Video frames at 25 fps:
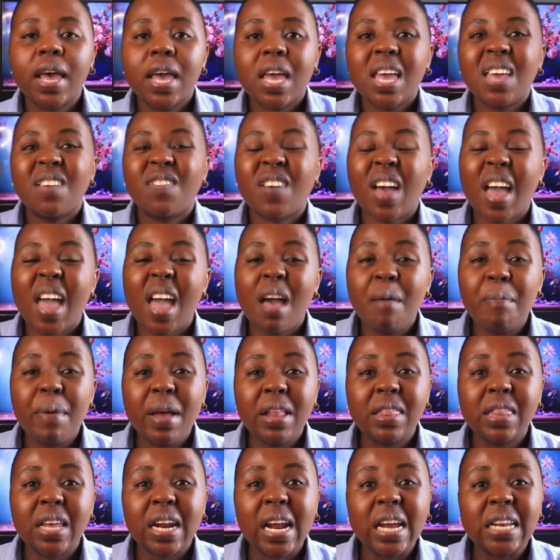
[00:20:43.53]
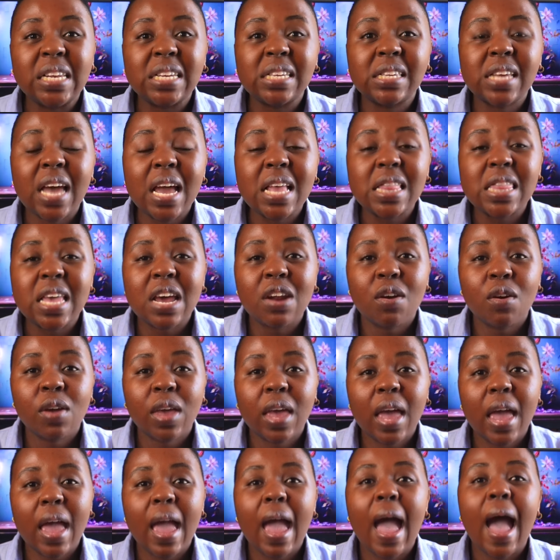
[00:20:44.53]
If I happen that I decide that
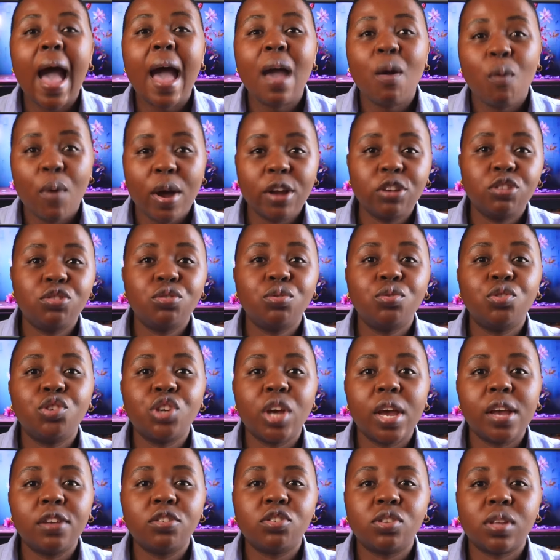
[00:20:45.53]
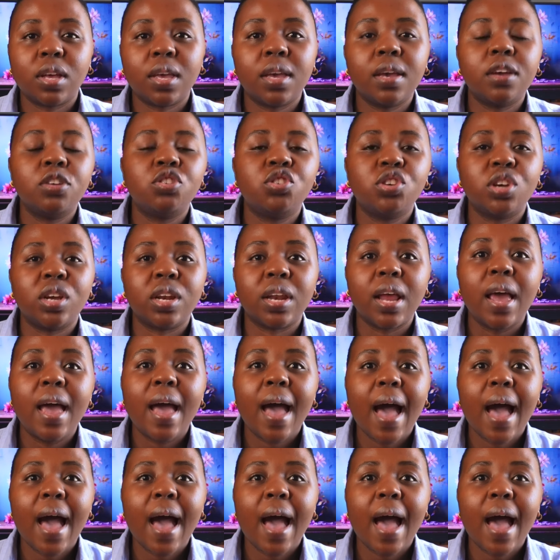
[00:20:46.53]
okay, I want to change the kitchen,